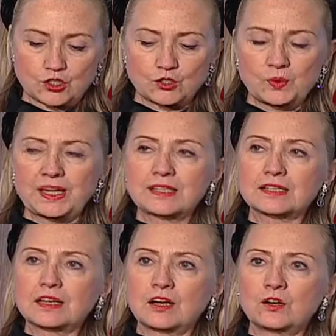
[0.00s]
2 weeks
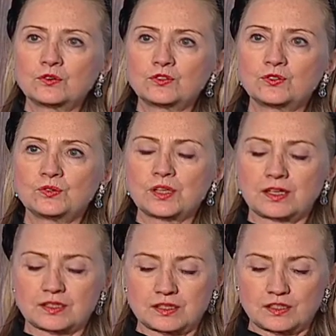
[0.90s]
ago,
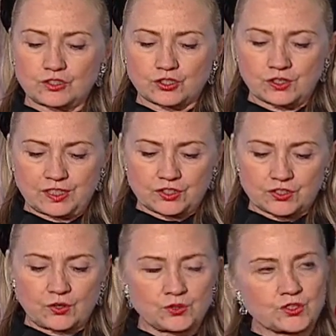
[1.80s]
24 Turkish
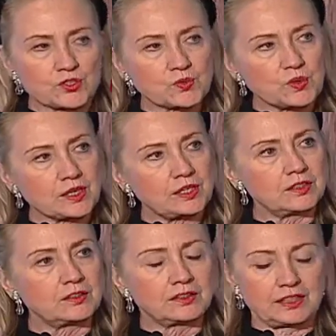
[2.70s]
soldiers were
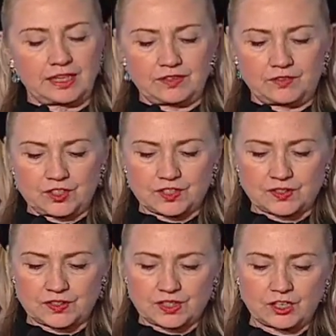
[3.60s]
killed in a
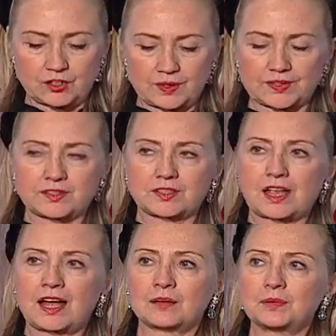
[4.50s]
vicious terrorist
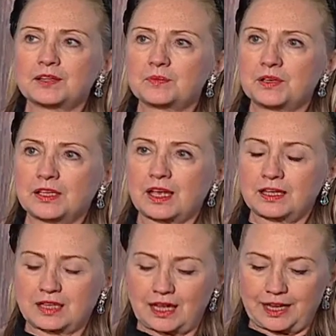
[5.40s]
attack by the
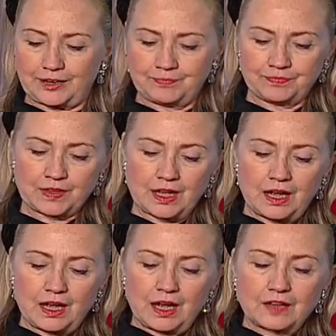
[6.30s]
PKK.
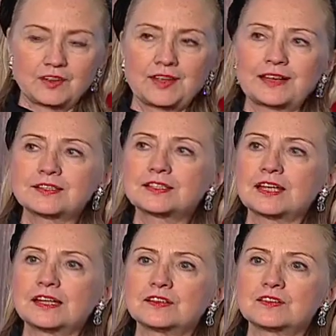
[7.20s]
The United
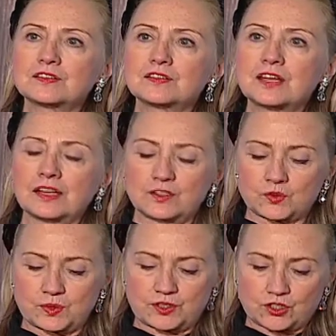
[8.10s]
States
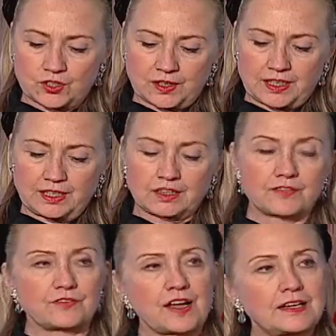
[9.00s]
stands with Turkey in the
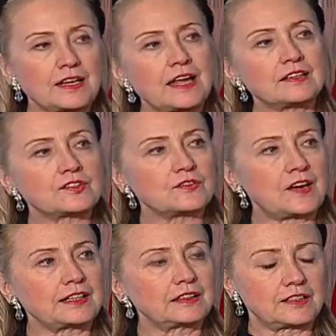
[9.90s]
fight against
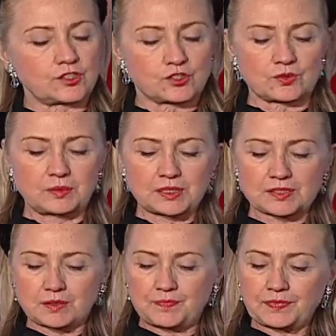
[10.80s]
violent
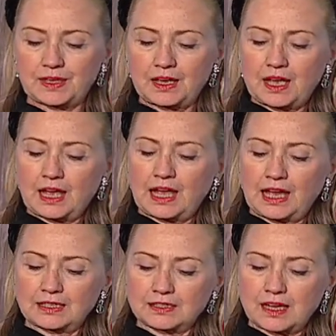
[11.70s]
extremism,
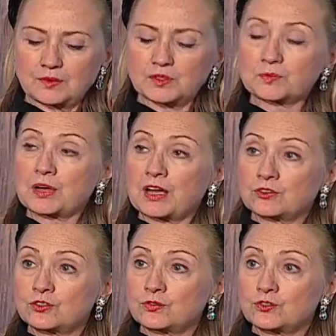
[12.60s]
and I was
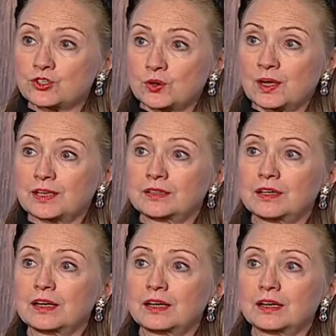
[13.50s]
proud to join
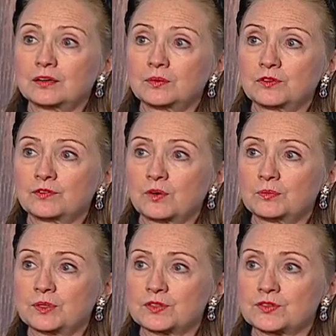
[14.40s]
with
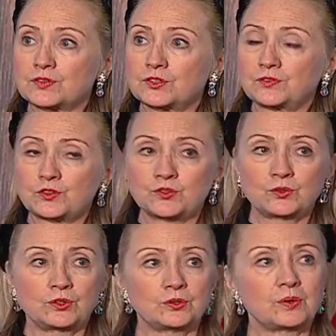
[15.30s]
Foreign Minister
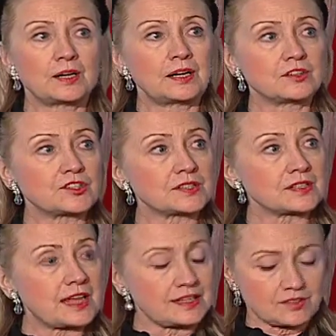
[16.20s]
Davutoğlu just
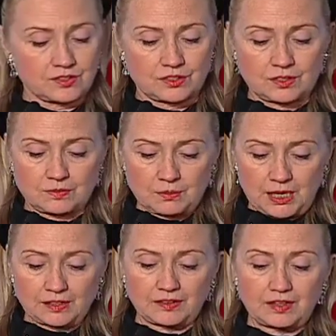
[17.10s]
last
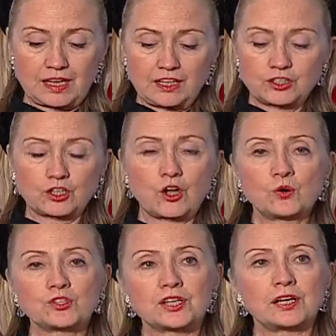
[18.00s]
month to
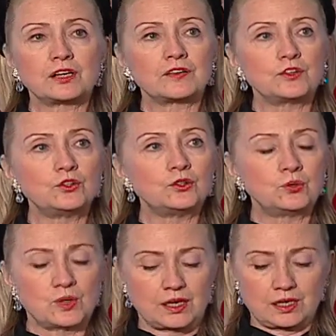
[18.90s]
co-chair the
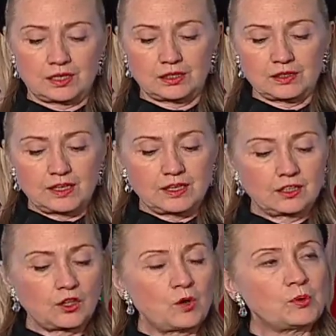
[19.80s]
new
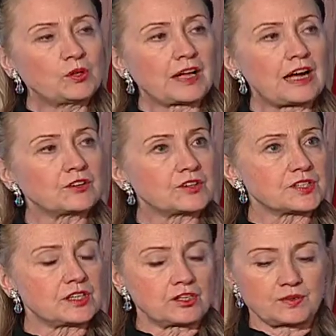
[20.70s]
Global
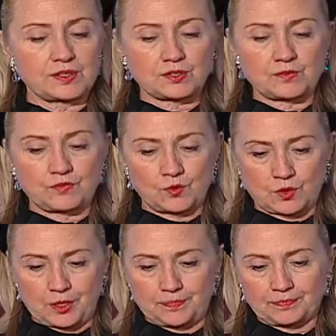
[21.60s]
Counterterrorism
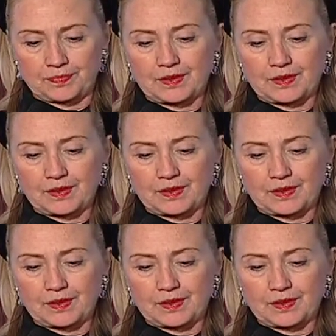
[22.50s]
Forum.